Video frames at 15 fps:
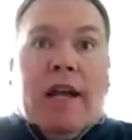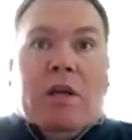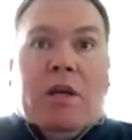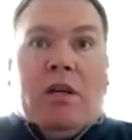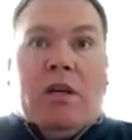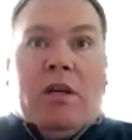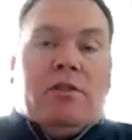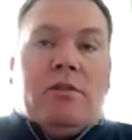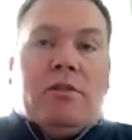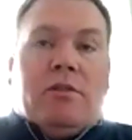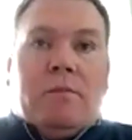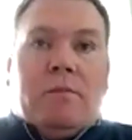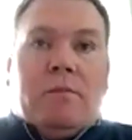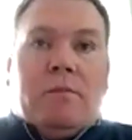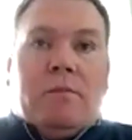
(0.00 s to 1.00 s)
Because
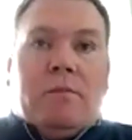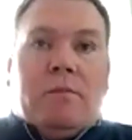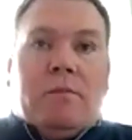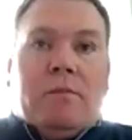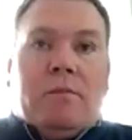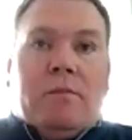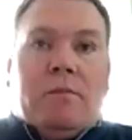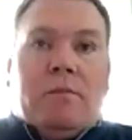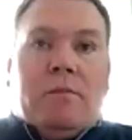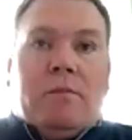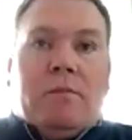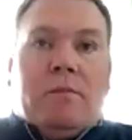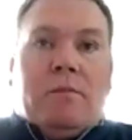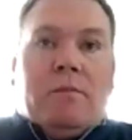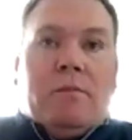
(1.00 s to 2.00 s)
it's a nickel
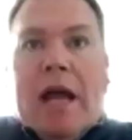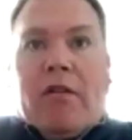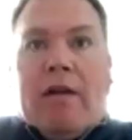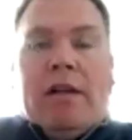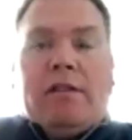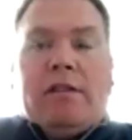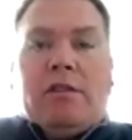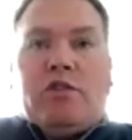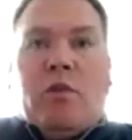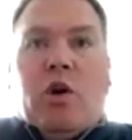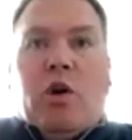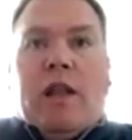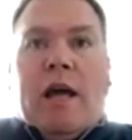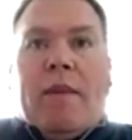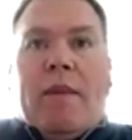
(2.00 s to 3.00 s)
linebacker, right? It's a
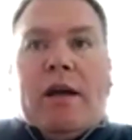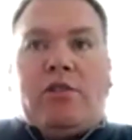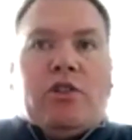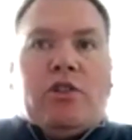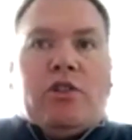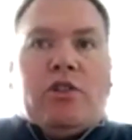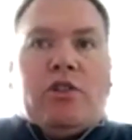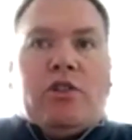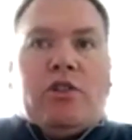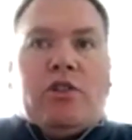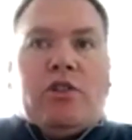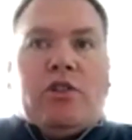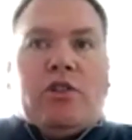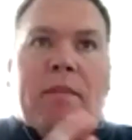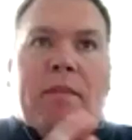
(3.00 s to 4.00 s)
small linebacker. So you've
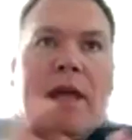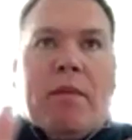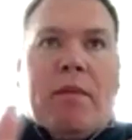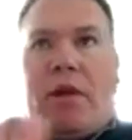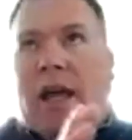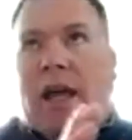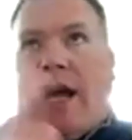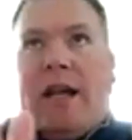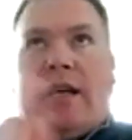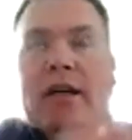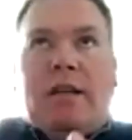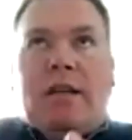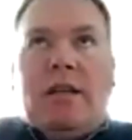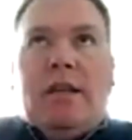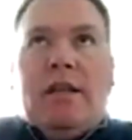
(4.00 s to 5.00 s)
got to be able to kind of,
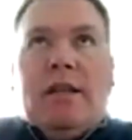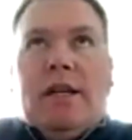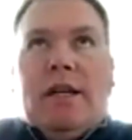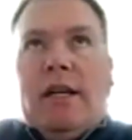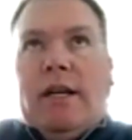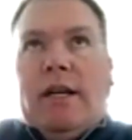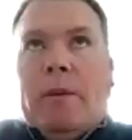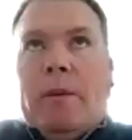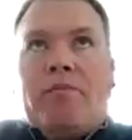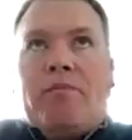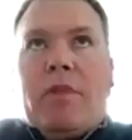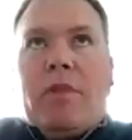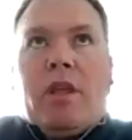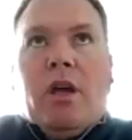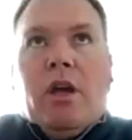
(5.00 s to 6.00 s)

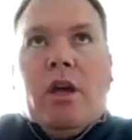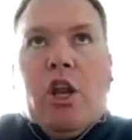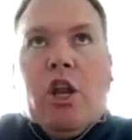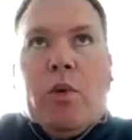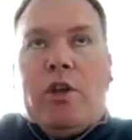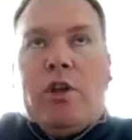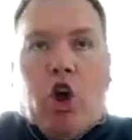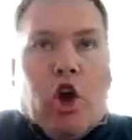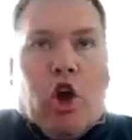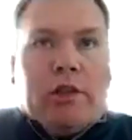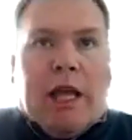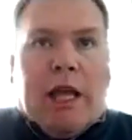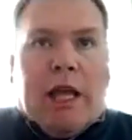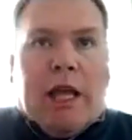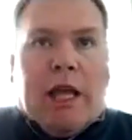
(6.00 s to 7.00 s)
we talk all the
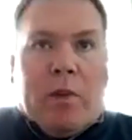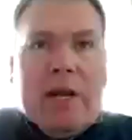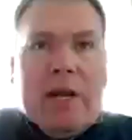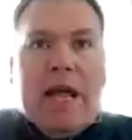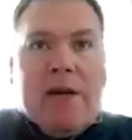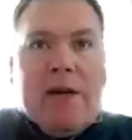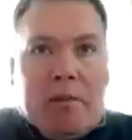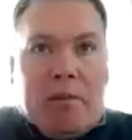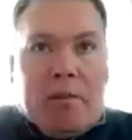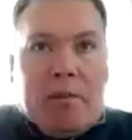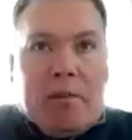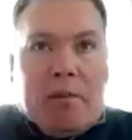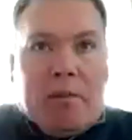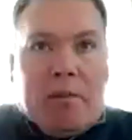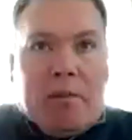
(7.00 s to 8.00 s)
time, but we need to have a big
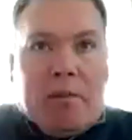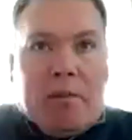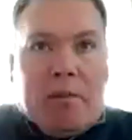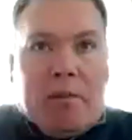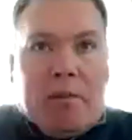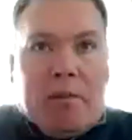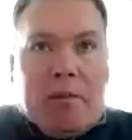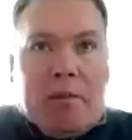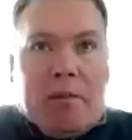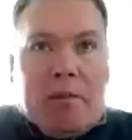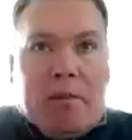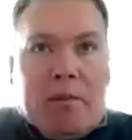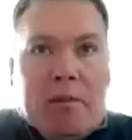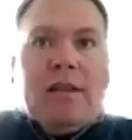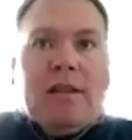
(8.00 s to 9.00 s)
body there, a
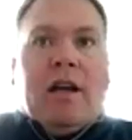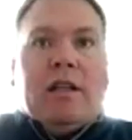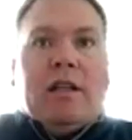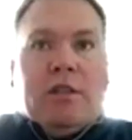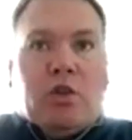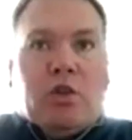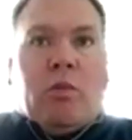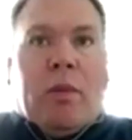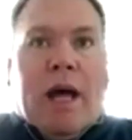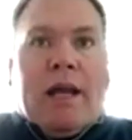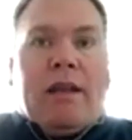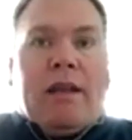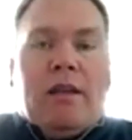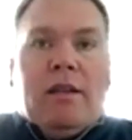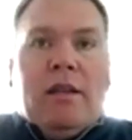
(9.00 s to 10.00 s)
medium body there, and a little body.